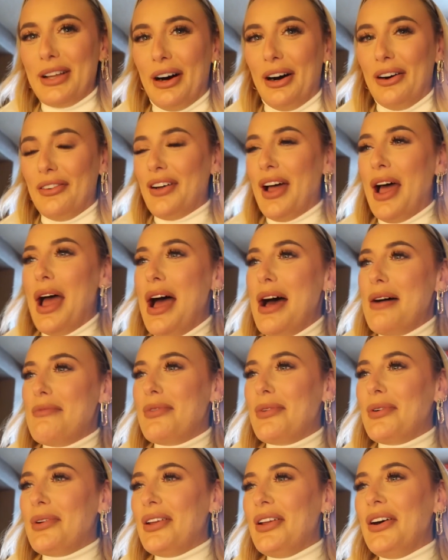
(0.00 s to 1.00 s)
off,
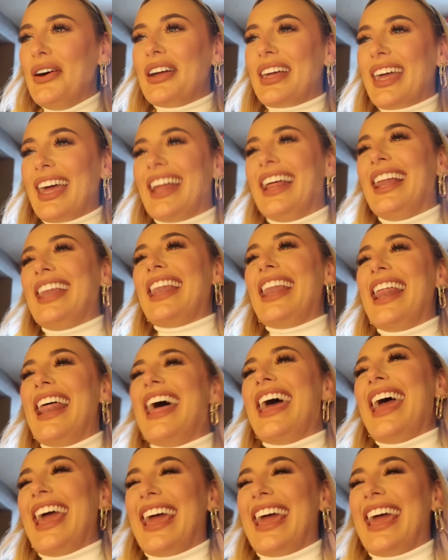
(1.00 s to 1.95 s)
but we're not gonna let